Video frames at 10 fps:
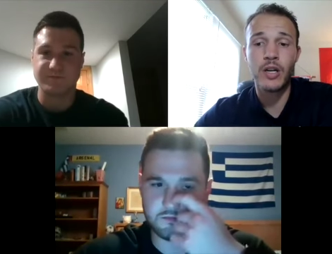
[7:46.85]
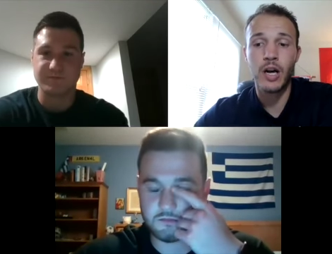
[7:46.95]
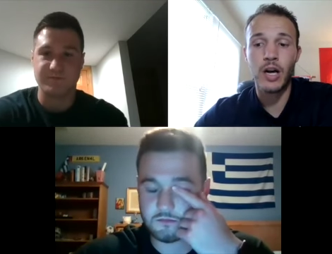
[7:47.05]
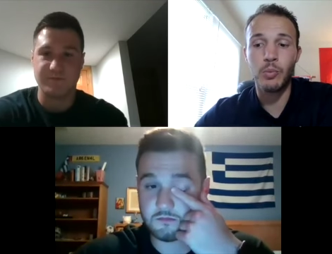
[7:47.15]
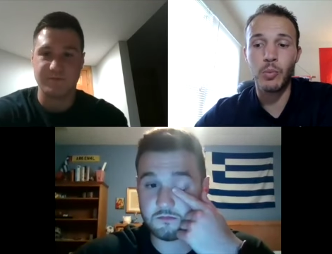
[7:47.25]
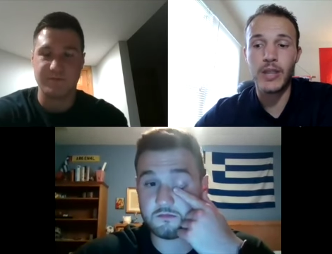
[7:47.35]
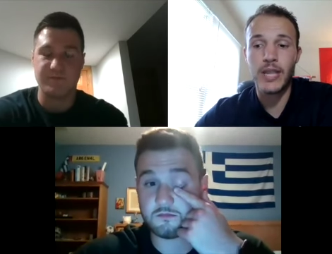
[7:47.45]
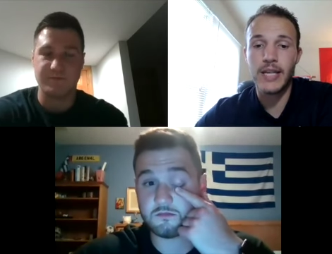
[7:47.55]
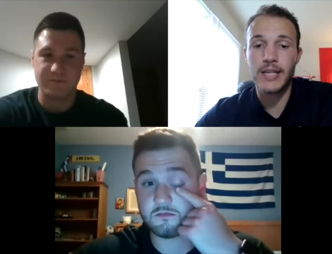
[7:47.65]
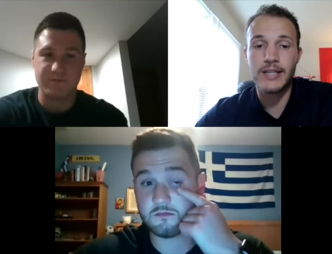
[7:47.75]
Speaker 1: Um, when they
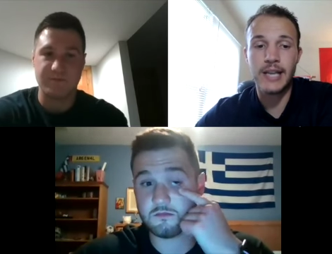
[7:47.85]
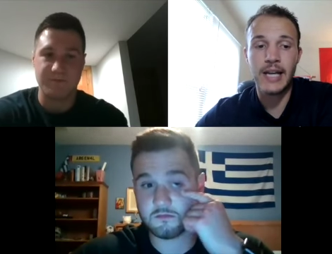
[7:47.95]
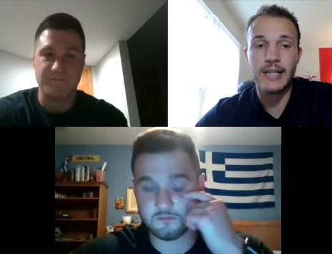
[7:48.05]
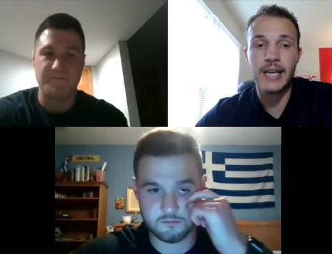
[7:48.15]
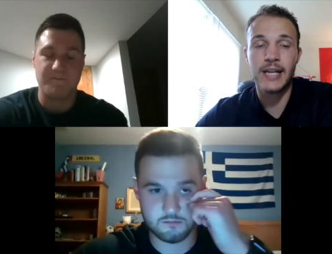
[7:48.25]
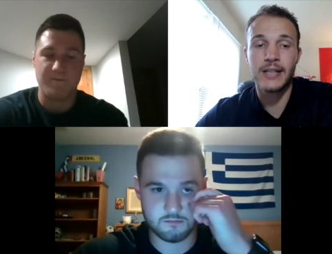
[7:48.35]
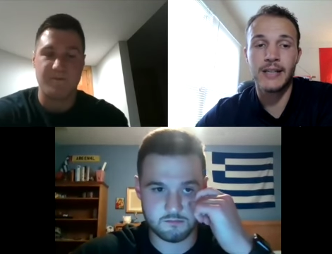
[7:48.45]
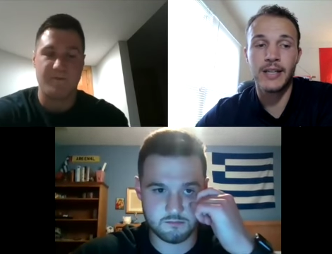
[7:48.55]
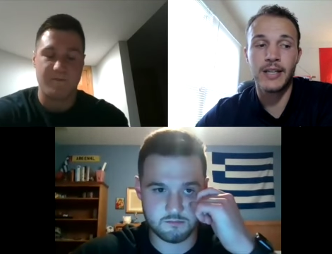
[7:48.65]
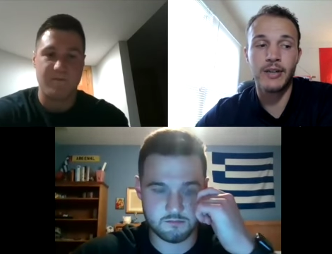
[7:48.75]
decide that it,
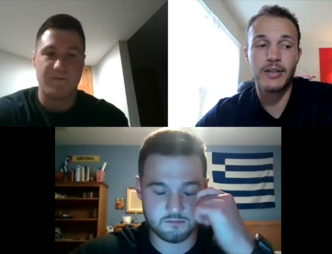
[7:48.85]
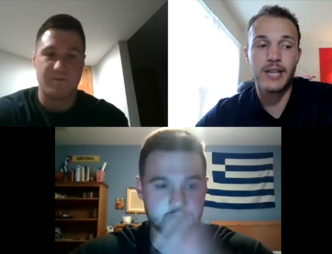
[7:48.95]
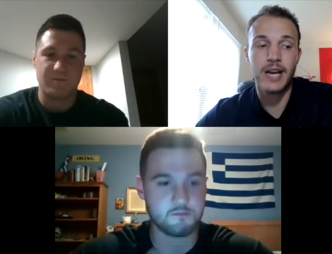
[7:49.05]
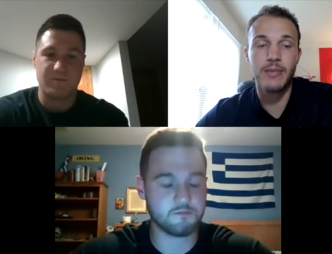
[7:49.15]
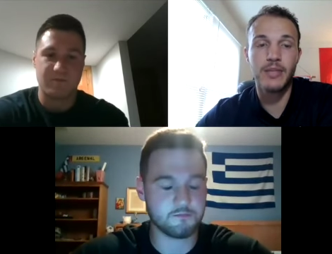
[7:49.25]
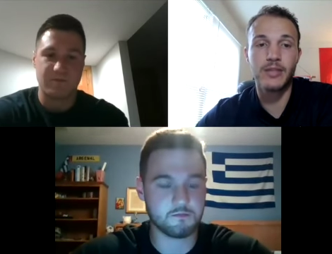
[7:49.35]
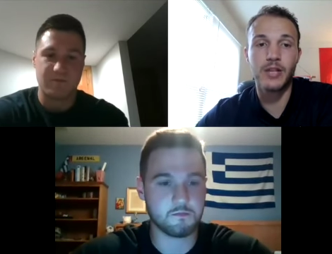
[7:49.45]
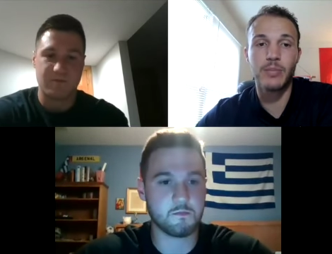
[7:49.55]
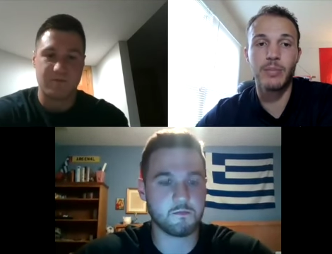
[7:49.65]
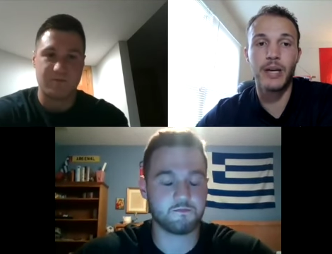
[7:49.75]
you know, it's time to
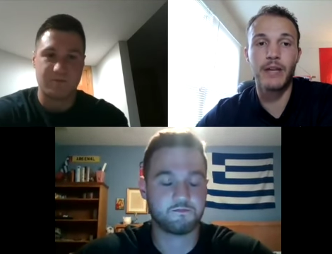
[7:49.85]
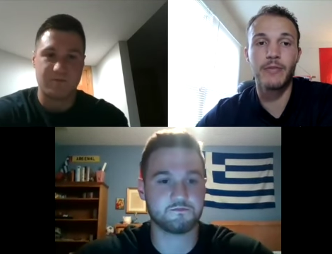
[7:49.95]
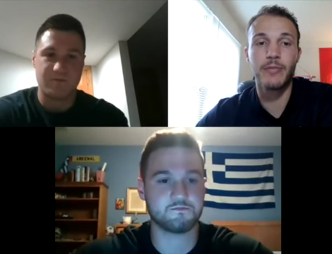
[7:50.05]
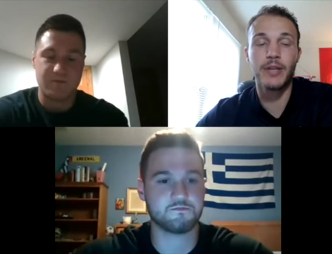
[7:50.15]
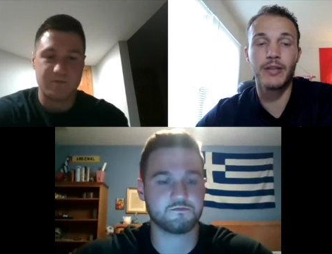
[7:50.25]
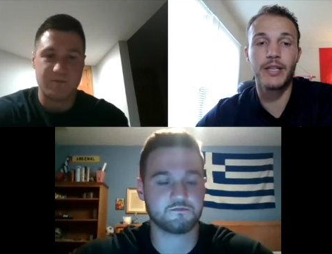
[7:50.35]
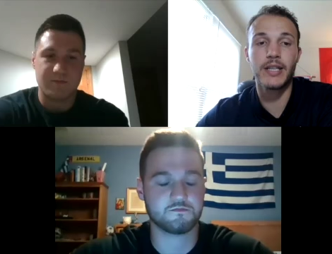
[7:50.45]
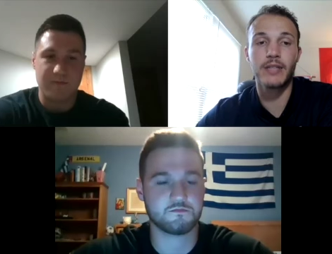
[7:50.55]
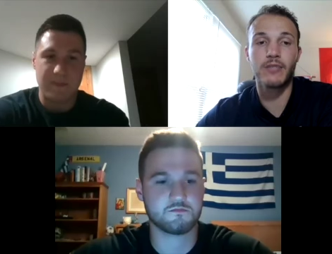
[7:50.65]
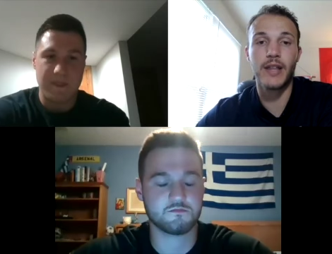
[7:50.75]
start preparing for penalty
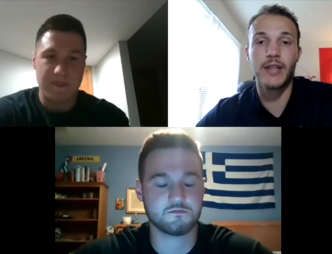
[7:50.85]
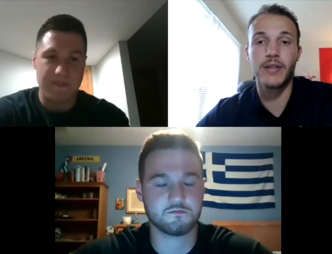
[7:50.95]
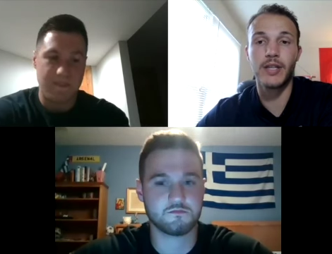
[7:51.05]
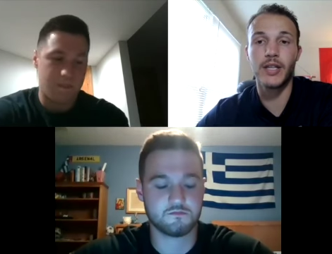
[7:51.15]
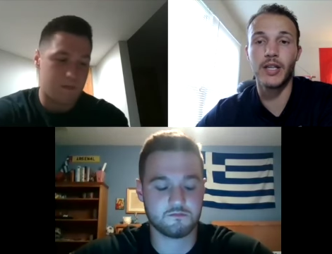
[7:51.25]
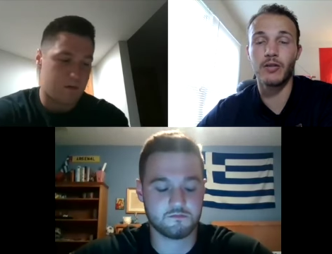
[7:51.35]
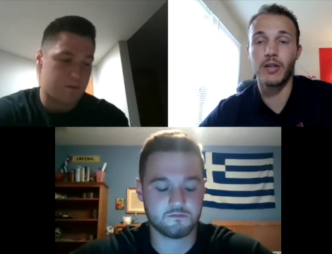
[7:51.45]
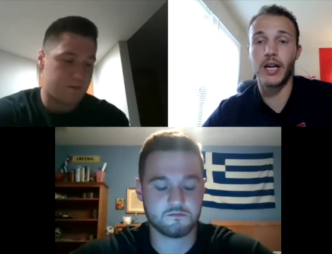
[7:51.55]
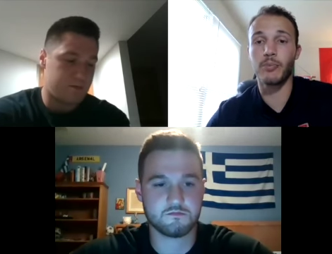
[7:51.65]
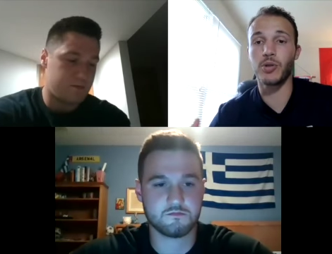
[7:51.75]
kicks rather than you know,
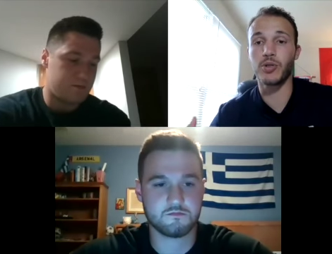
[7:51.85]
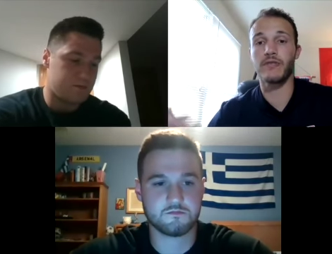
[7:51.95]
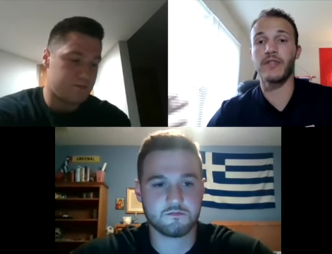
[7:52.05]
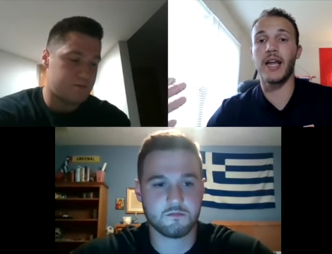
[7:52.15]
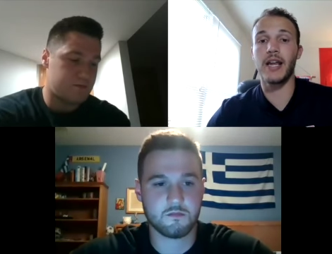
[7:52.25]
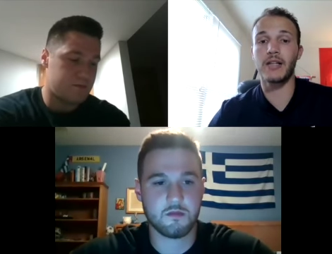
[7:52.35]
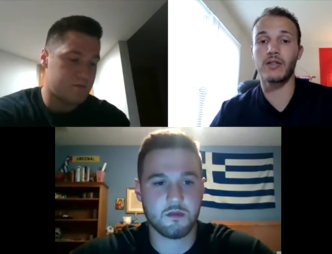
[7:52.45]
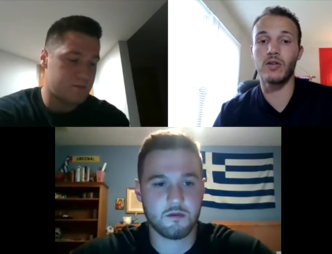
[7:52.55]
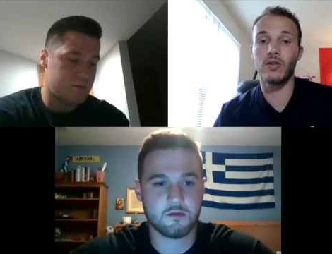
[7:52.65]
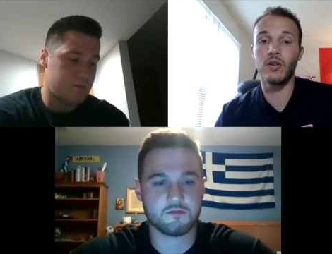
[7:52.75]
kind of pushing for that next
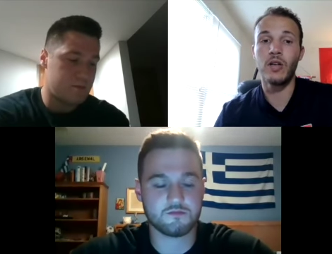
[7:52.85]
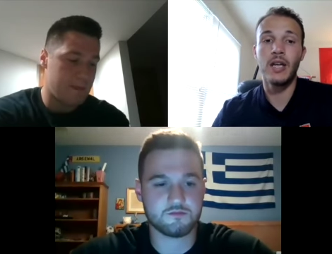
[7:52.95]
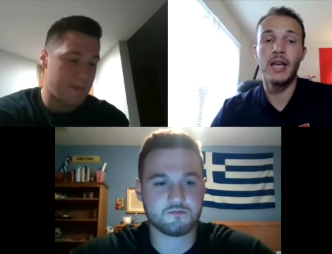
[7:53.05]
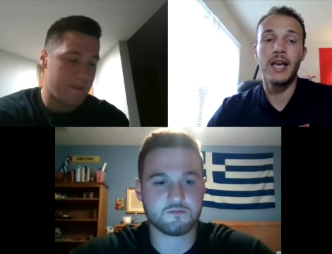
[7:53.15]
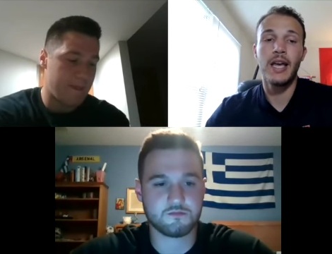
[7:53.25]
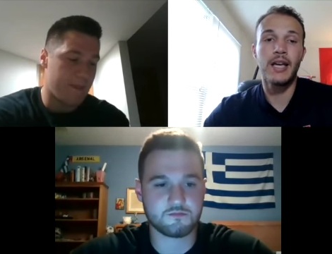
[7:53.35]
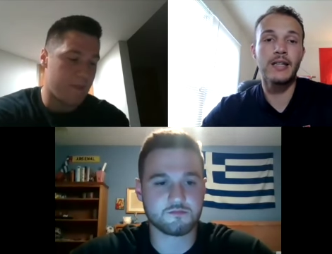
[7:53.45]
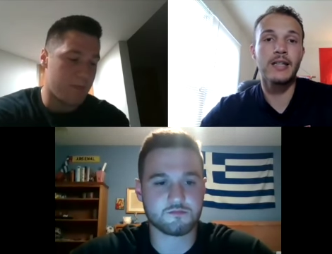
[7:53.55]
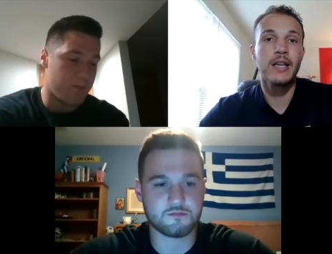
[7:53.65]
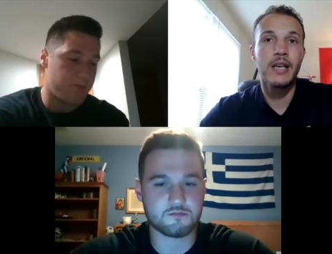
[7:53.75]
goal. And mm